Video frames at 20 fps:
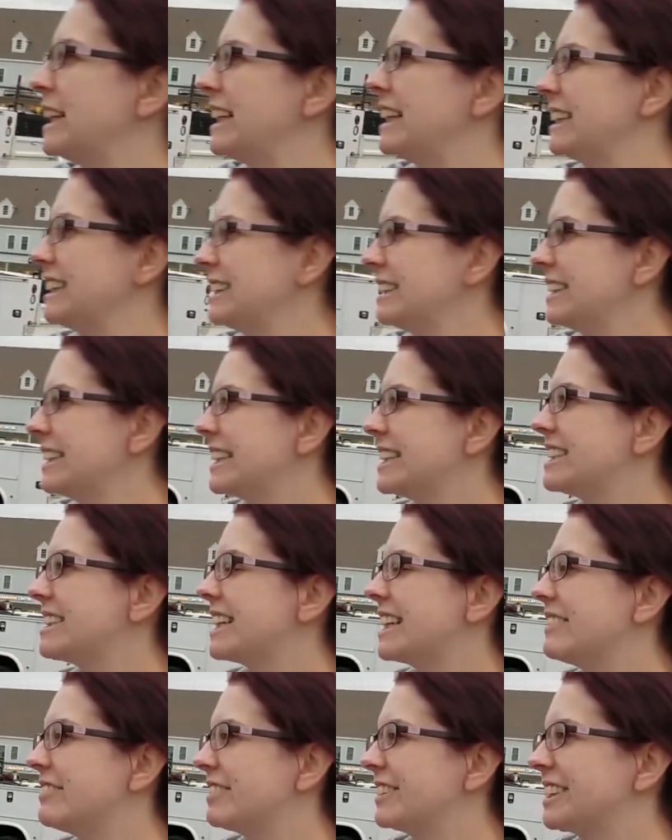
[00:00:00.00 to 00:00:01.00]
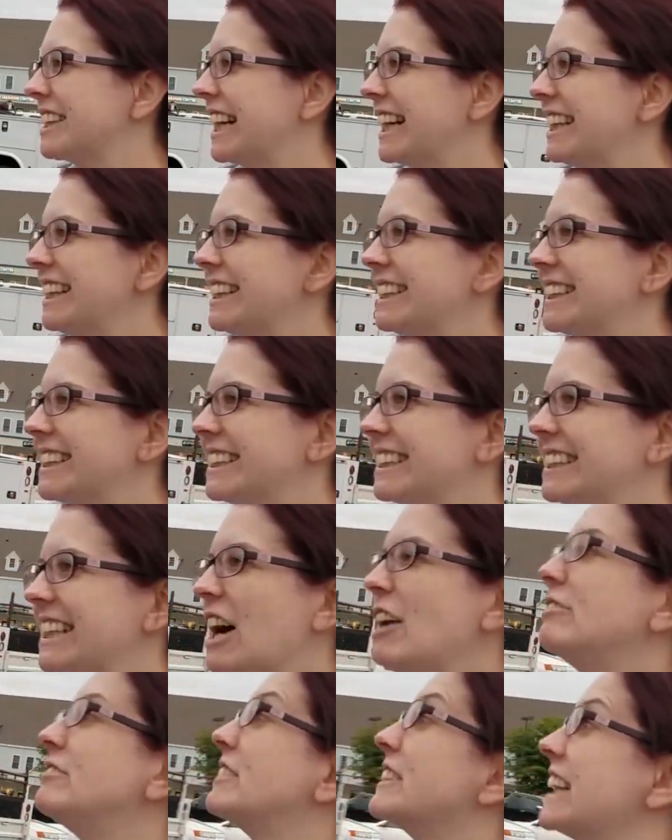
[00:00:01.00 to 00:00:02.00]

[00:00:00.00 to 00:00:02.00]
playing because I forget. I'll